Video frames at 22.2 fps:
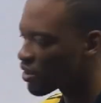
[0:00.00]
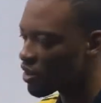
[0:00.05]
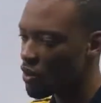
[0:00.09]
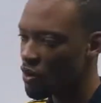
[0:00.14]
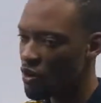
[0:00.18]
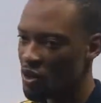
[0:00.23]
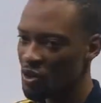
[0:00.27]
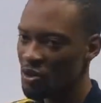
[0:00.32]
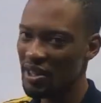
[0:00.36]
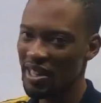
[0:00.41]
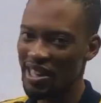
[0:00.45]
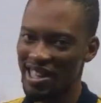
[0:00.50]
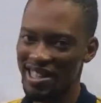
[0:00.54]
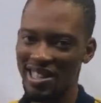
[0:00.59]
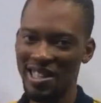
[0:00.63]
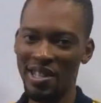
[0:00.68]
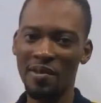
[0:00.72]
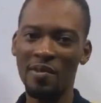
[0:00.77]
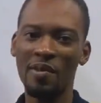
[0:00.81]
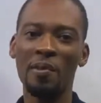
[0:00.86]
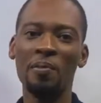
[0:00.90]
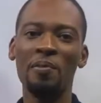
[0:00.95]
or you can say
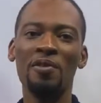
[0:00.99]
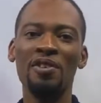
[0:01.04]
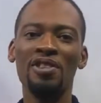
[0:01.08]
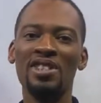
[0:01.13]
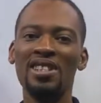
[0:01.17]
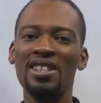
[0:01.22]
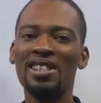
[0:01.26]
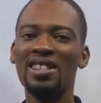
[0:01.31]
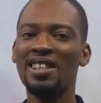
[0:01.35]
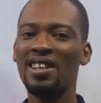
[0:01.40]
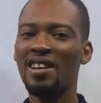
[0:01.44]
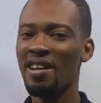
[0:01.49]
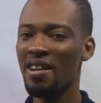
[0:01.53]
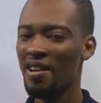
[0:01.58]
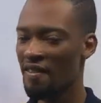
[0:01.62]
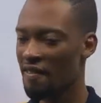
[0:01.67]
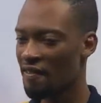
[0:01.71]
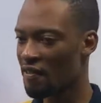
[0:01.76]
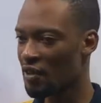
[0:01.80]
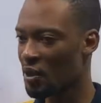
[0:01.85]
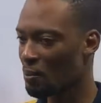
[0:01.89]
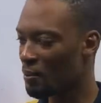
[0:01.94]
composite
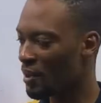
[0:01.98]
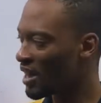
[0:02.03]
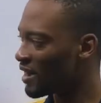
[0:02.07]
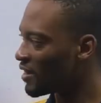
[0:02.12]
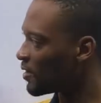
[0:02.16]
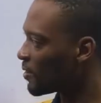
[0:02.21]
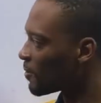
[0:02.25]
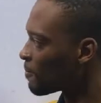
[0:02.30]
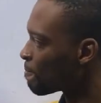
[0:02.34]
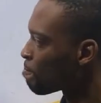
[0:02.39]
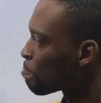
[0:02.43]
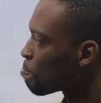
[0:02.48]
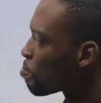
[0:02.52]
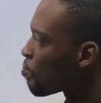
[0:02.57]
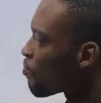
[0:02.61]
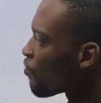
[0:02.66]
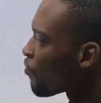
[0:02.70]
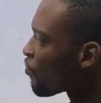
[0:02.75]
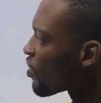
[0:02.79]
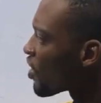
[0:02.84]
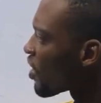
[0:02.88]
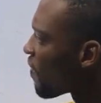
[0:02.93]
demand.
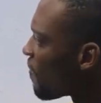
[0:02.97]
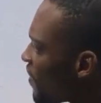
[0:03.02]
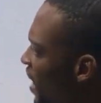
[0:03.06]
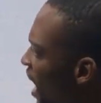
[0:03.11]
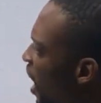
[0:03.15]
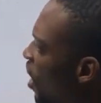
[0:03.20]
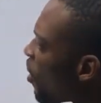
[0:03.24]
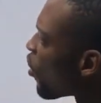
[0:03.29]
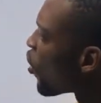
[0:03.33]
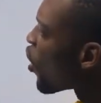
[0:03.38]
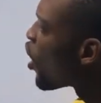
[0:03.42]
Now,